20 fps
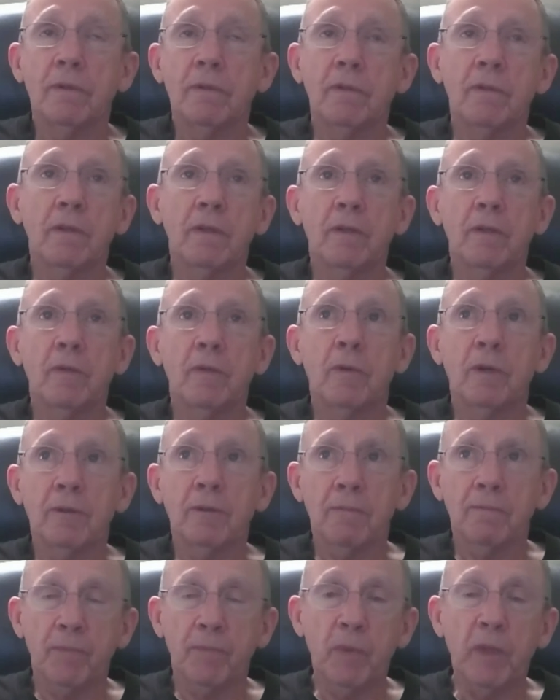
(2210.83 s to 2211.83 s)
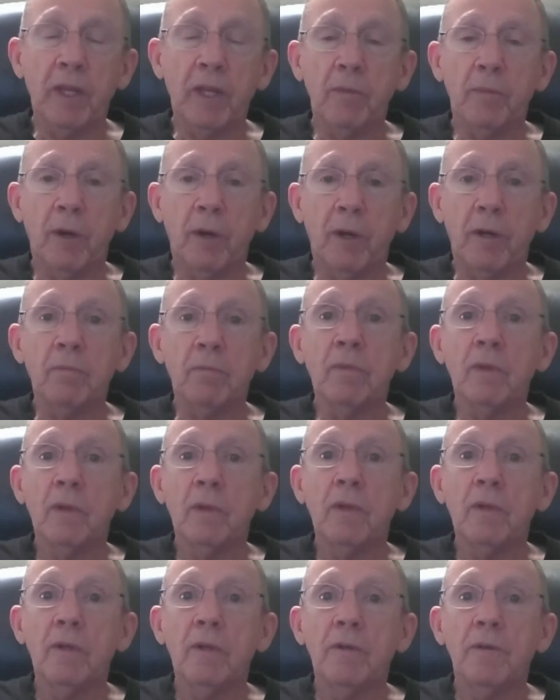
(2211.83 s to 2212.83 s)
to napalm,
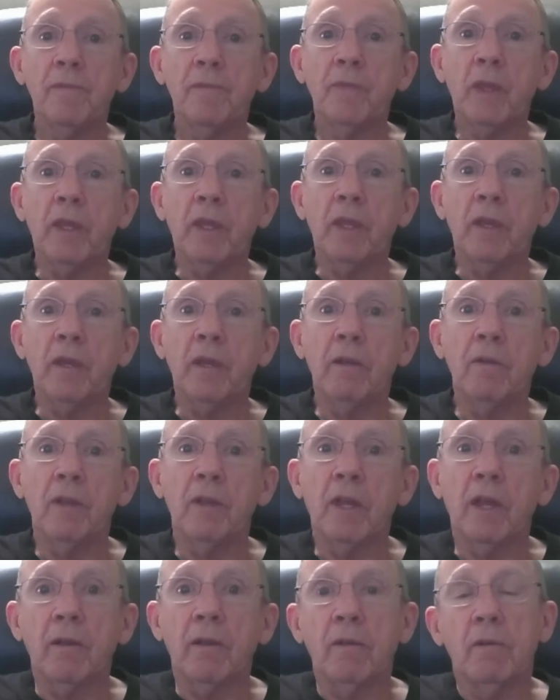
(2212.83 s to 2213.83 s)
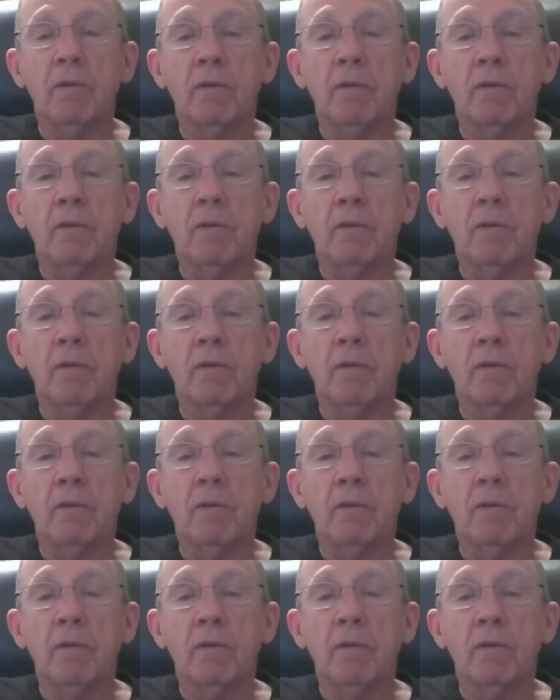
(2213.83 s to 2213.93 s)
and that